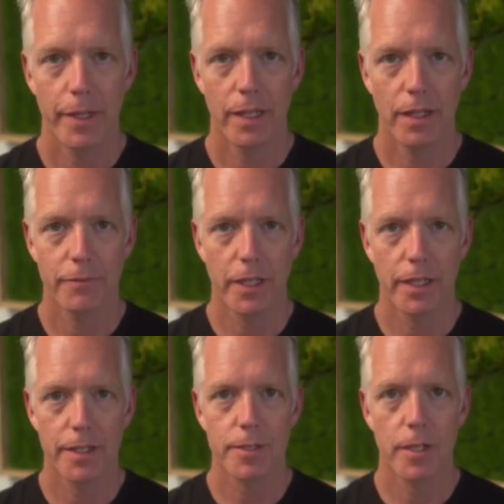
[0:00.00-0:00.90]
My left
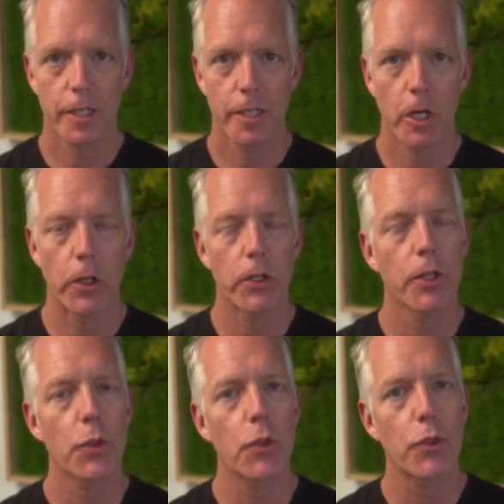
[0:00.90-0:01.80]
hand is starting
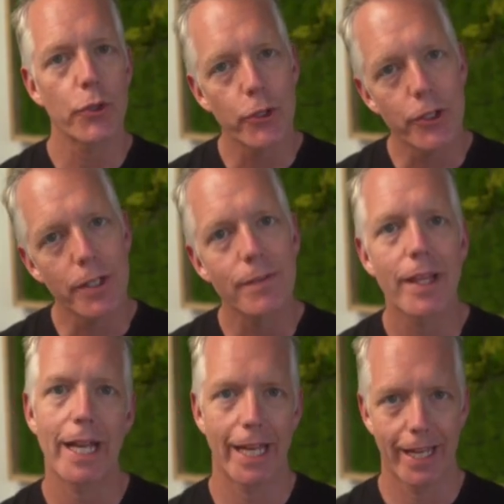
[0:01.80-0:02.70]
on the 3rd of
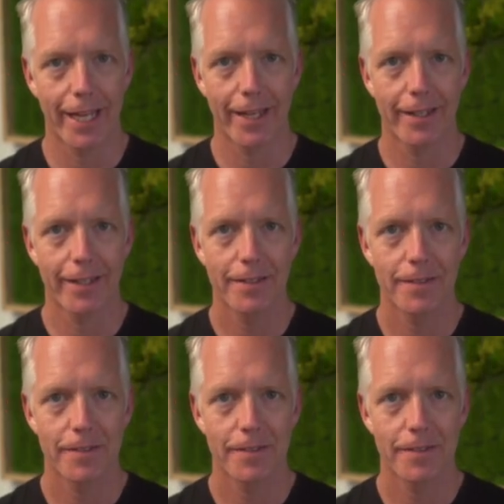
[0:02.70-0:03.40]
that A,